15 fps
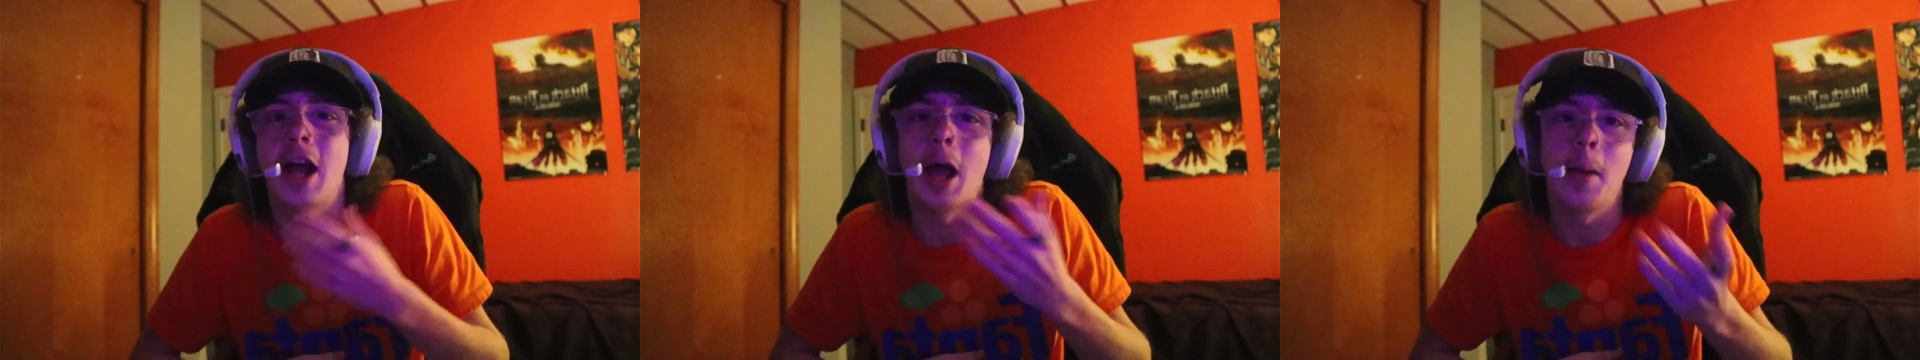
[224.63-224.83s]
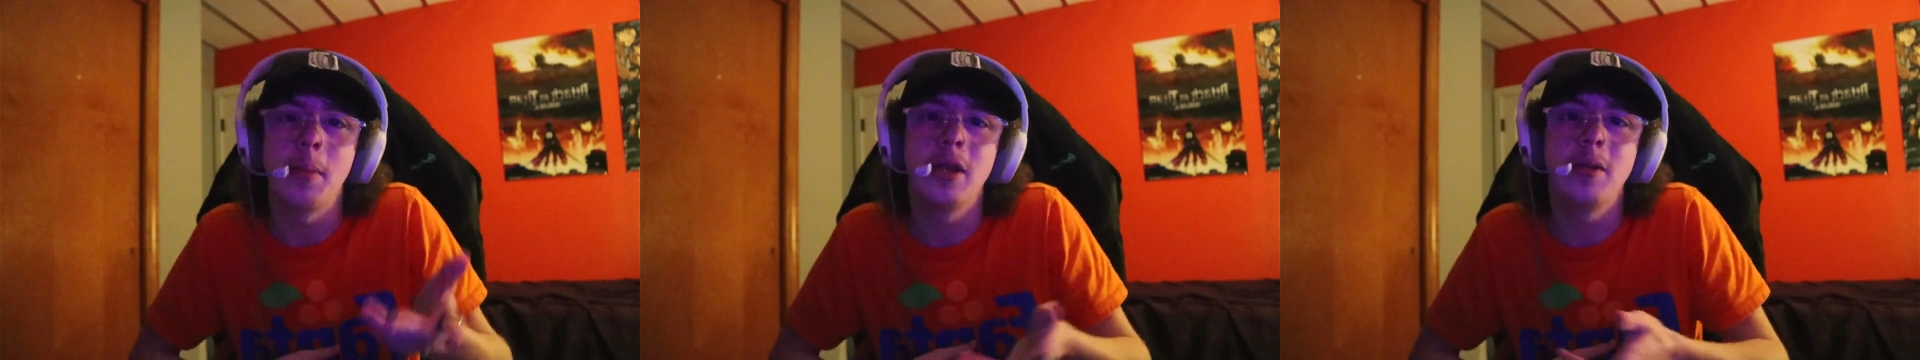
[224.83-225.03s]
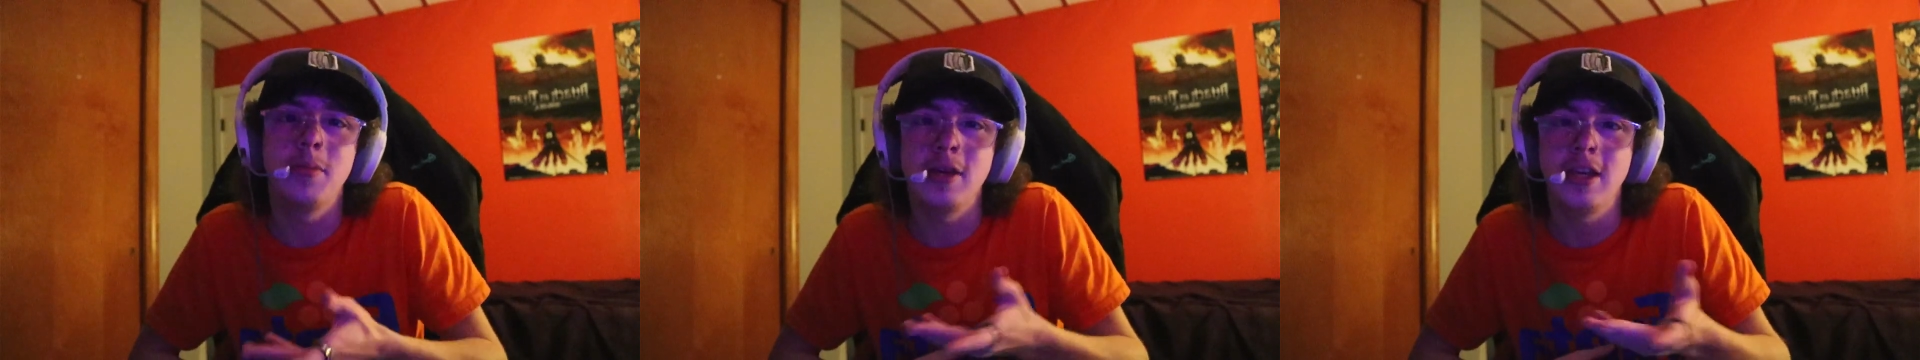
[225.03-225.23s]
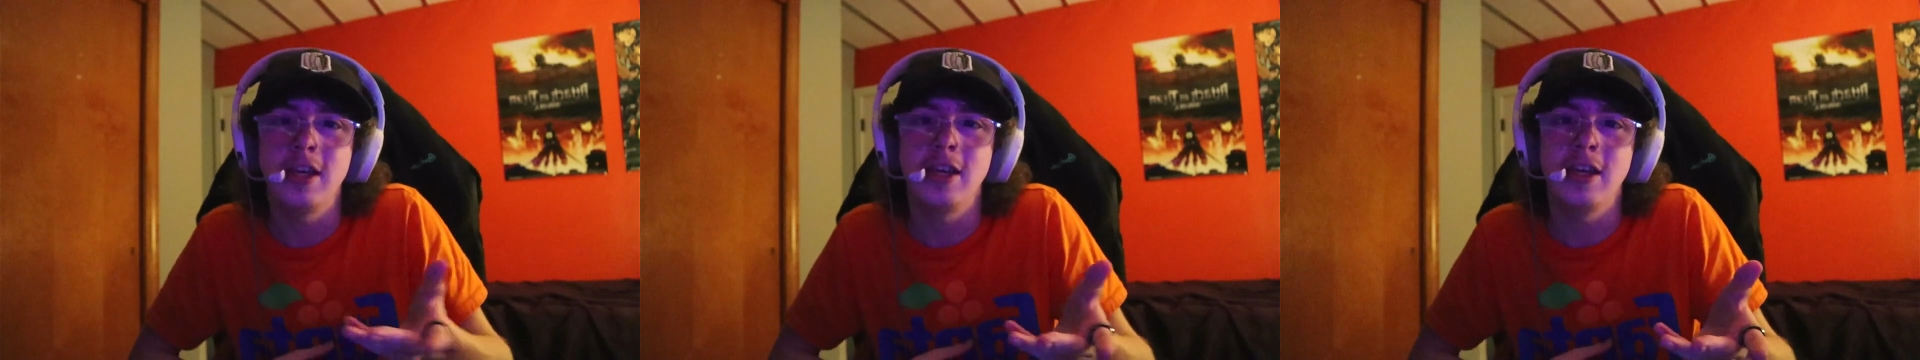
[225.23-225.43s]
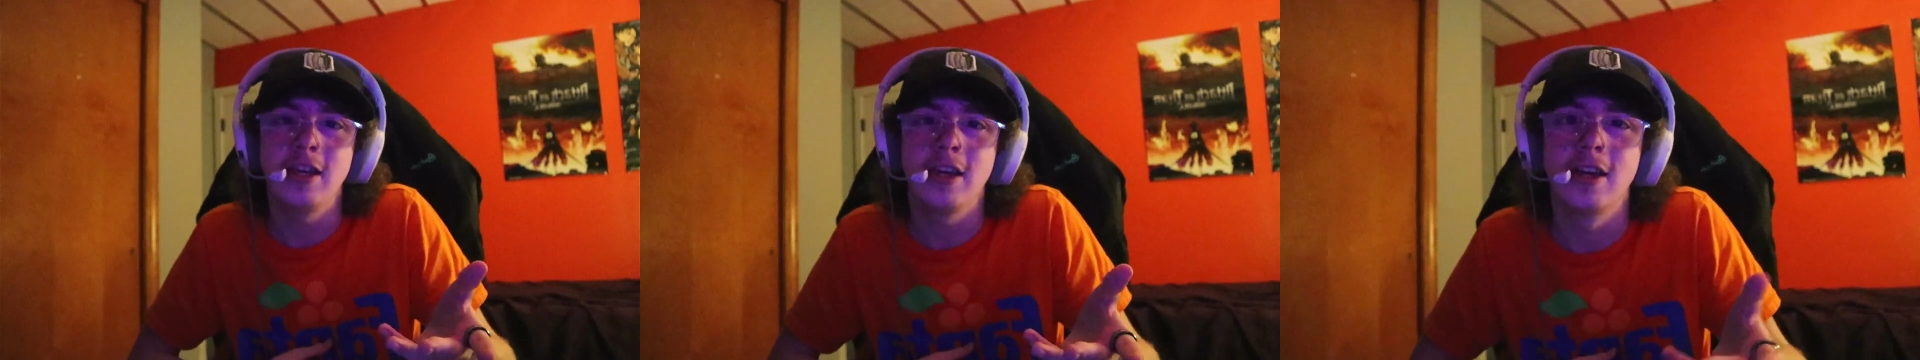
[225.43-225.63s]
I'm gonna
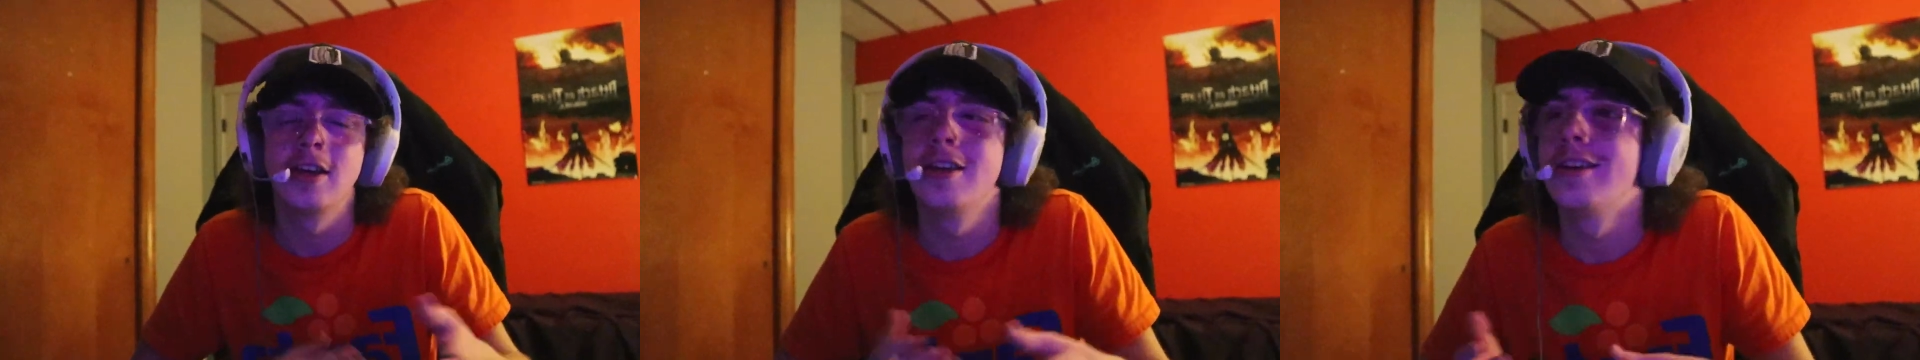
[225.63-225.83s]
be